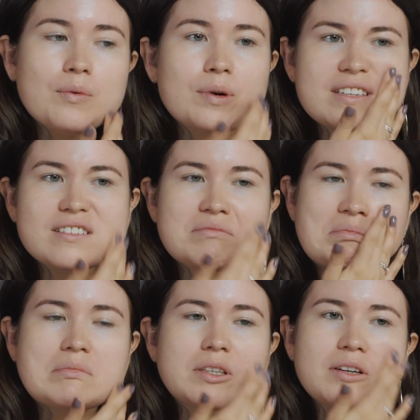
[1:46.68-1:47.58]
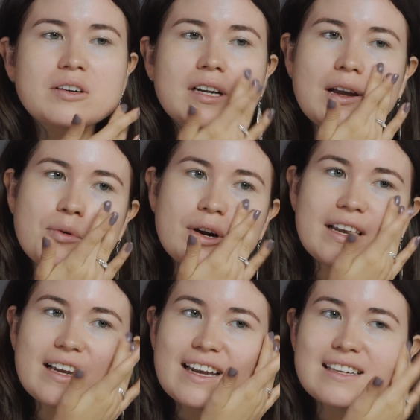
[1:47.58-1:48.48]
which, you know, can
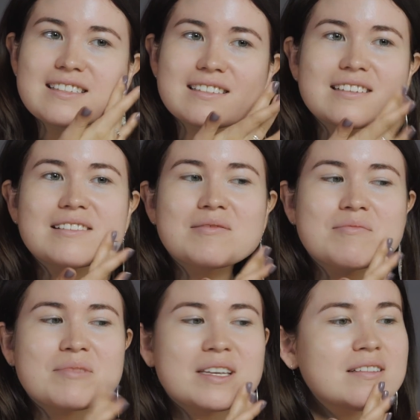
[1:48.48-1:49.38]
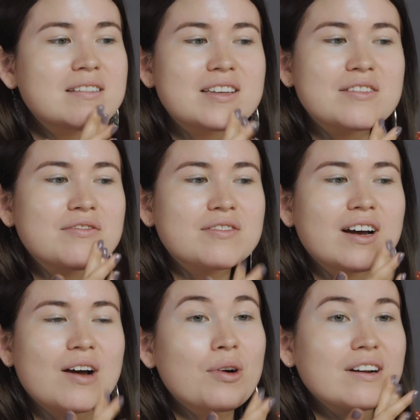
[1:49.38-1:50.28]
work against me if
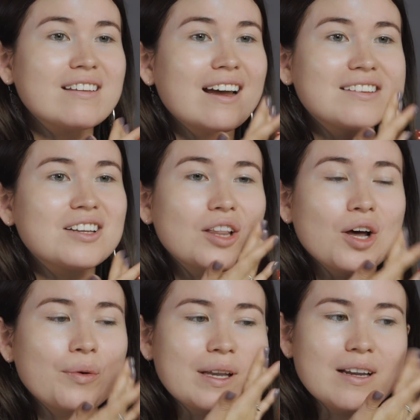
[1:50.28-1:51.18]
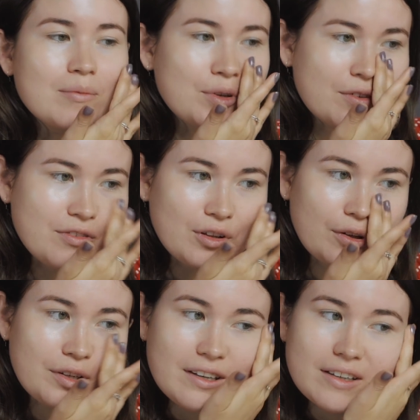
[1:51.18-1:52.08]
I want that glowing and beautiful
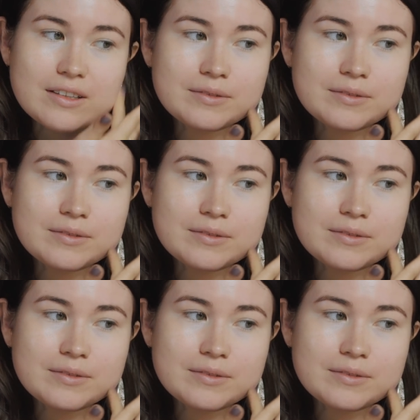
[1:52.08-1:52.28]
look.